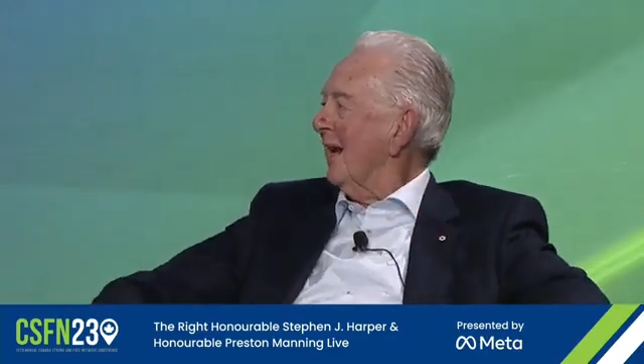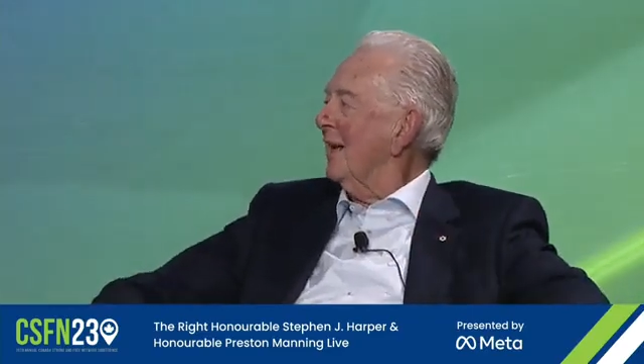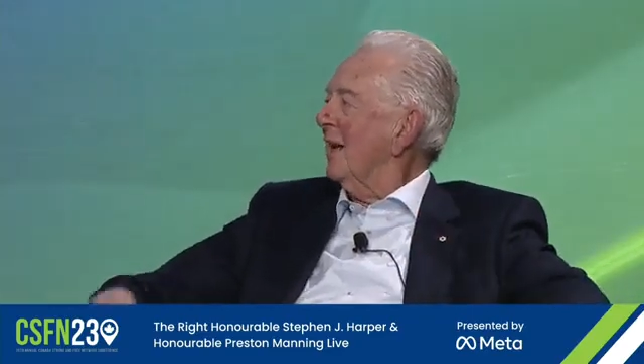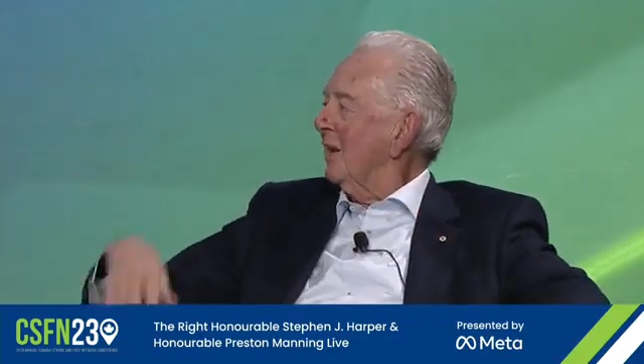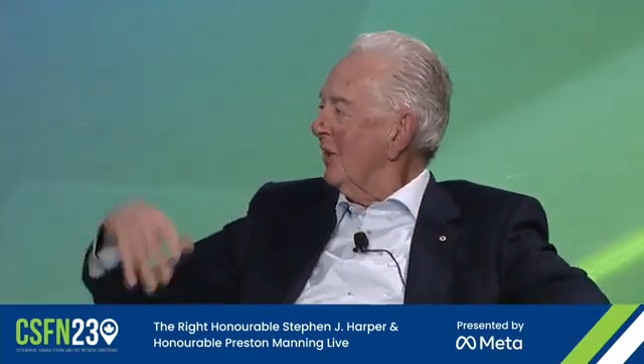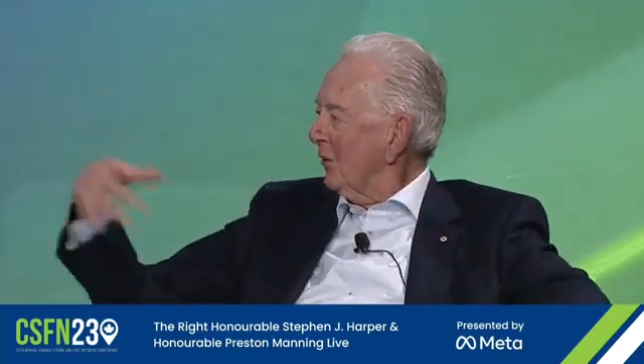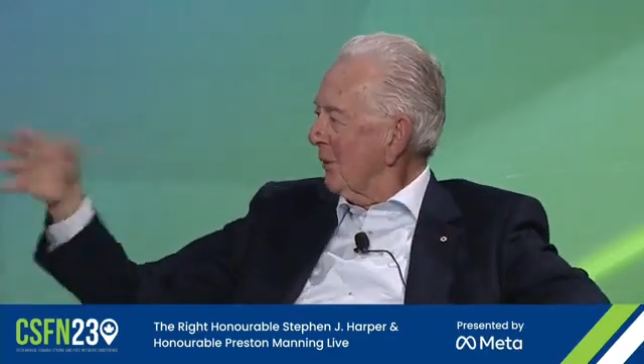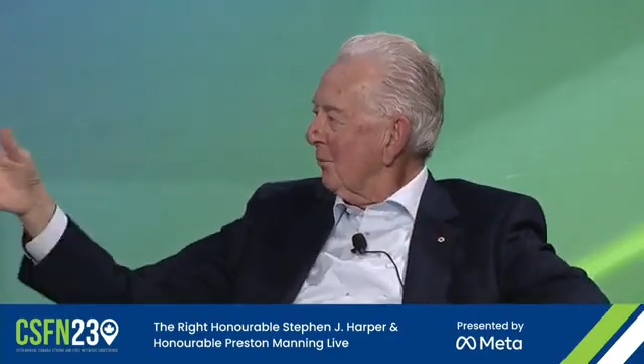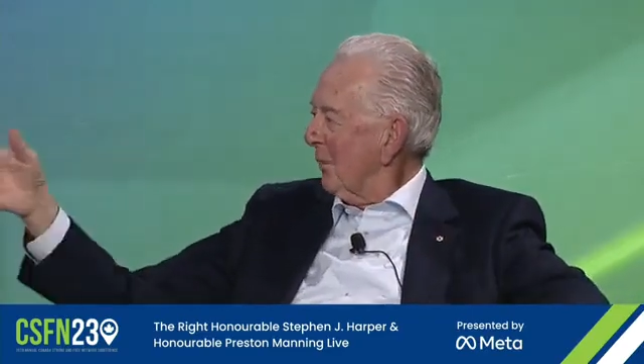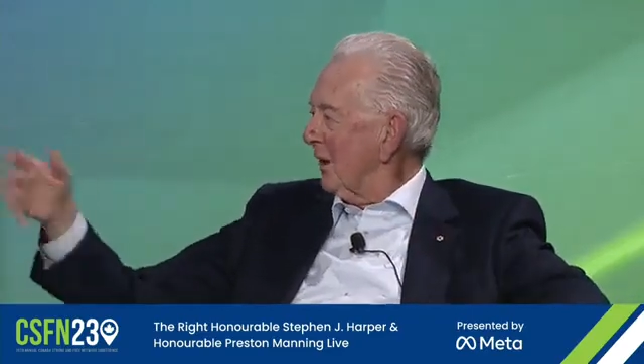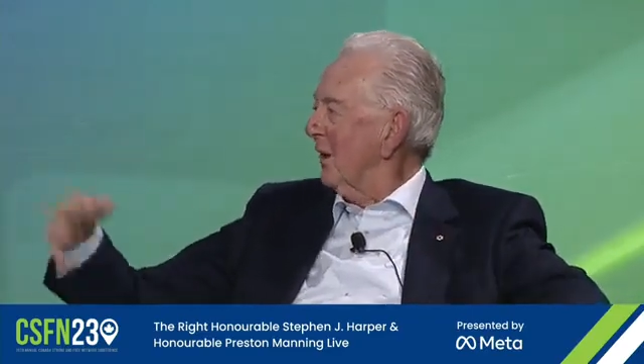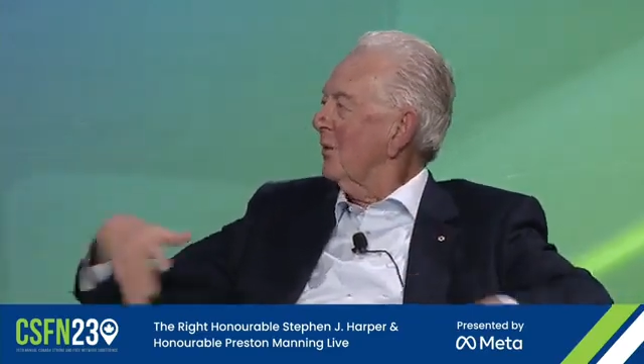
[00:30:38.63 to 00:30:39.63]
And then you
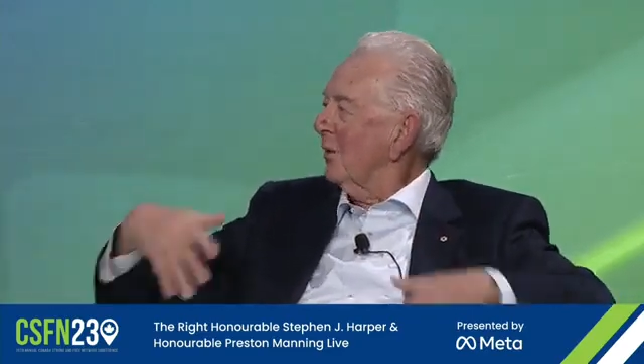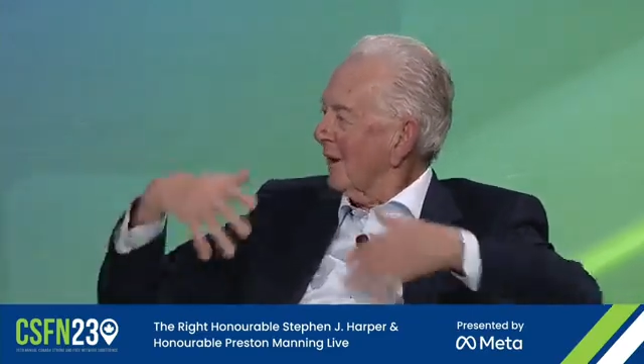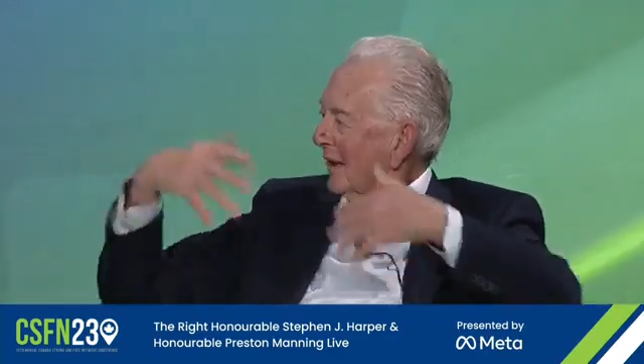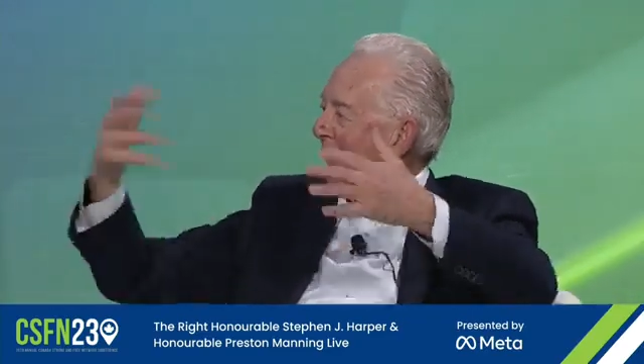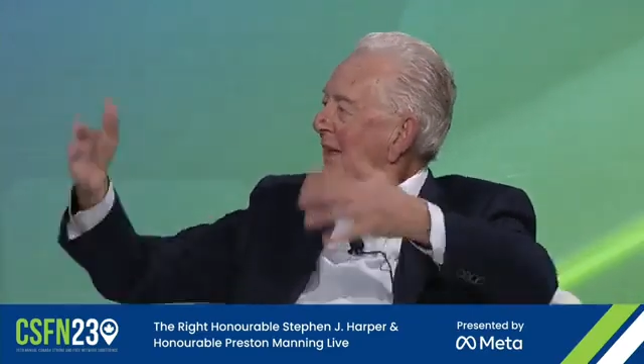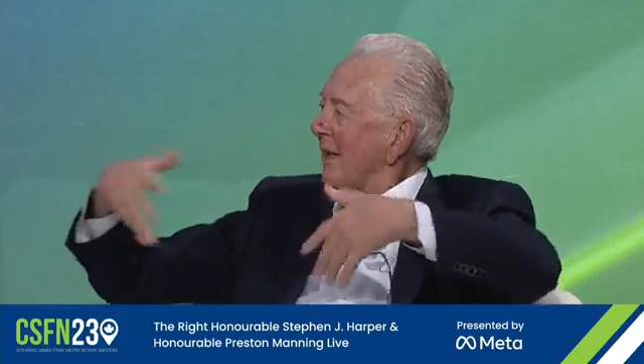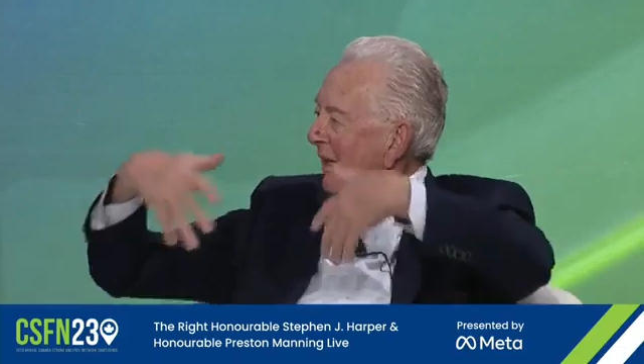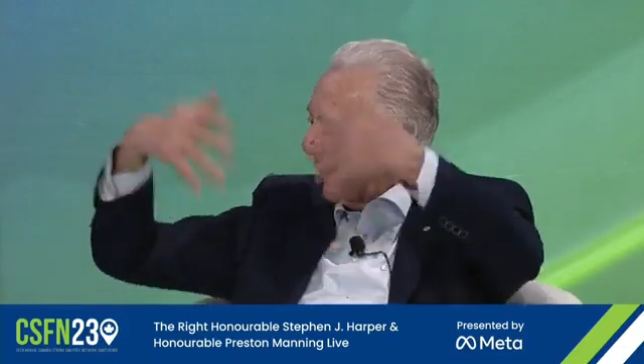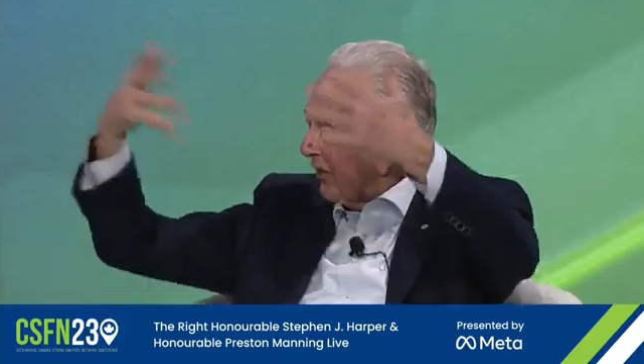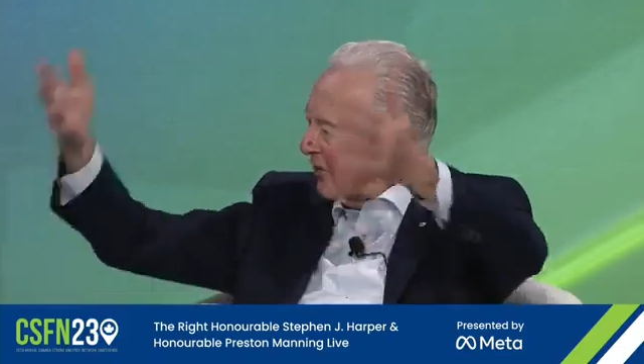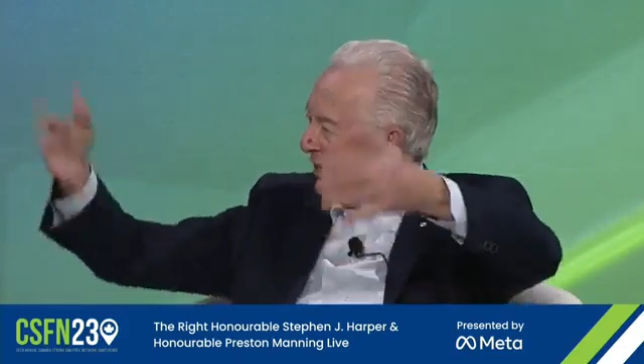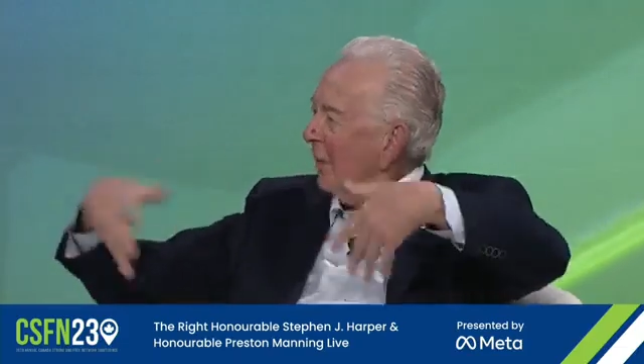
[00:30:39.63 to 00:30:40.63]
and Peter took that the
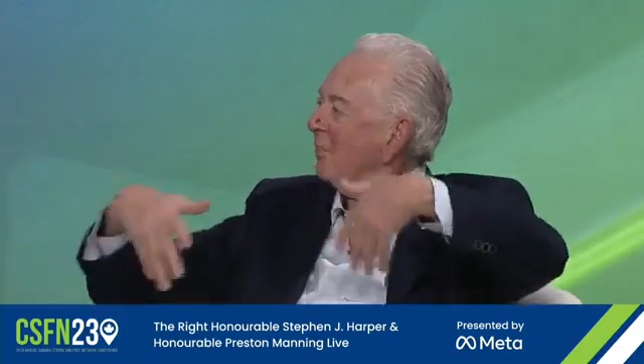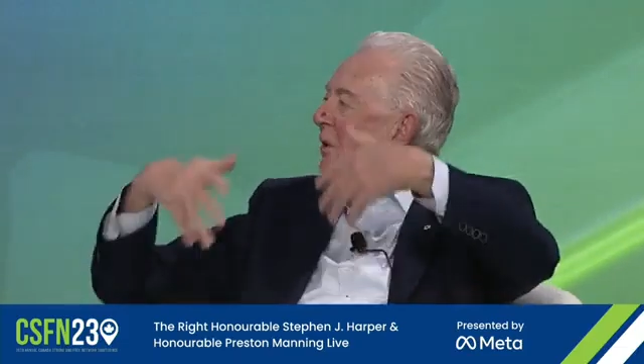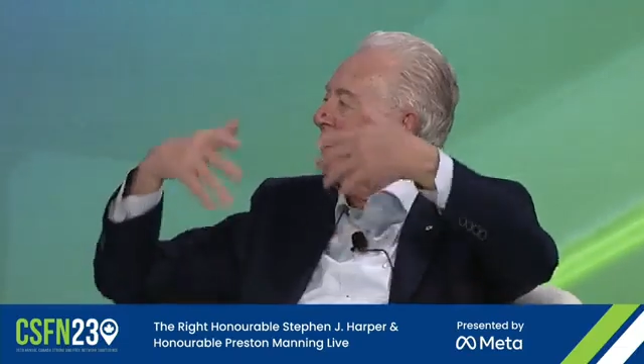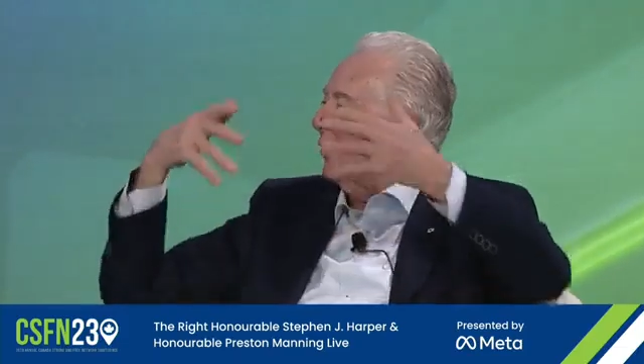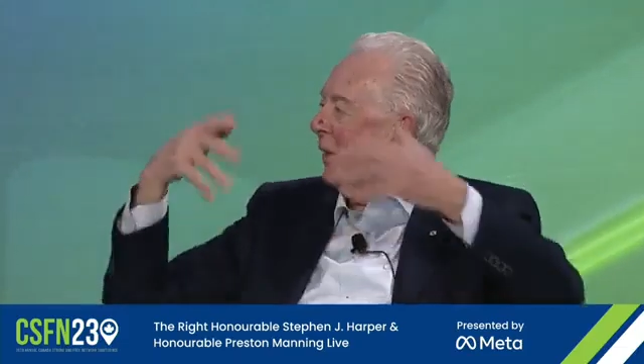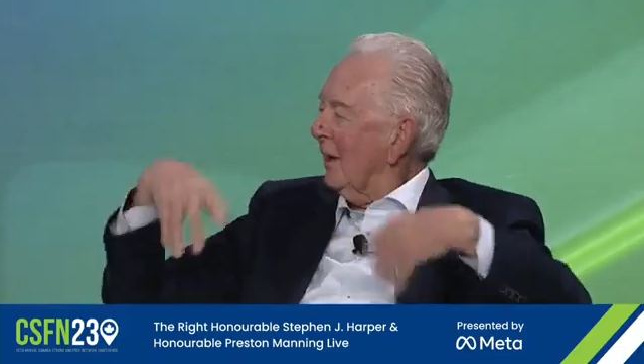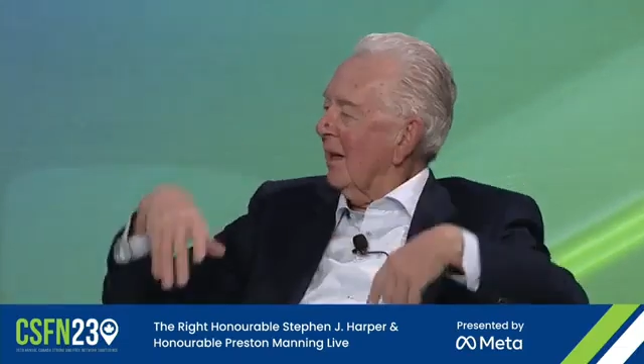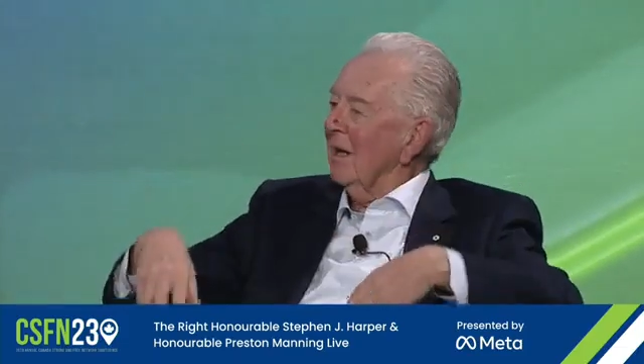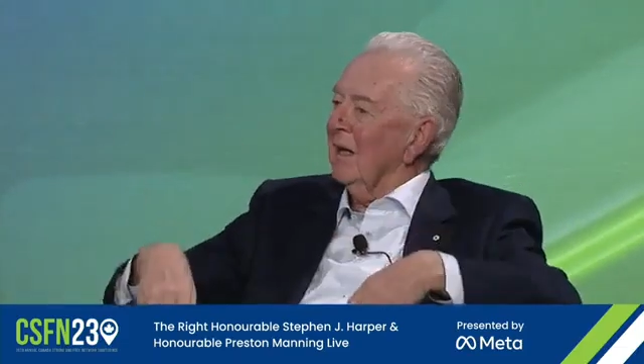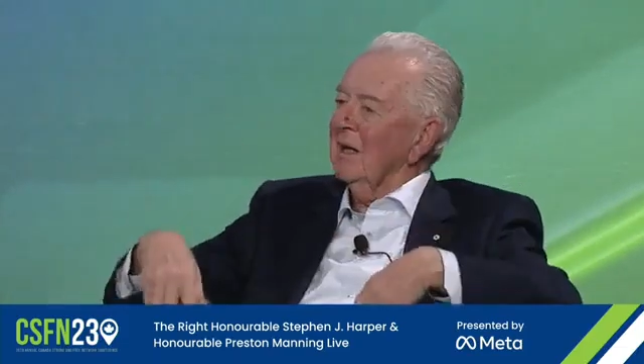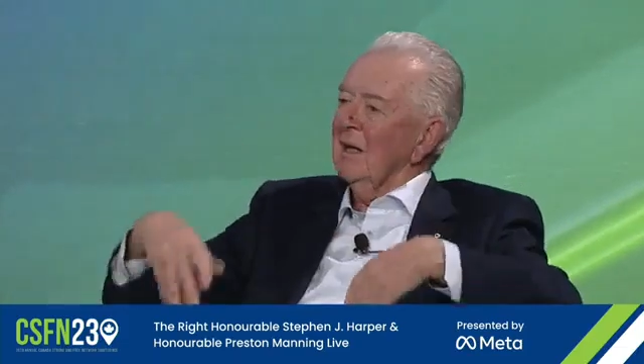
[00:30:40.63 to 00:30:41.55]
next step, and you created a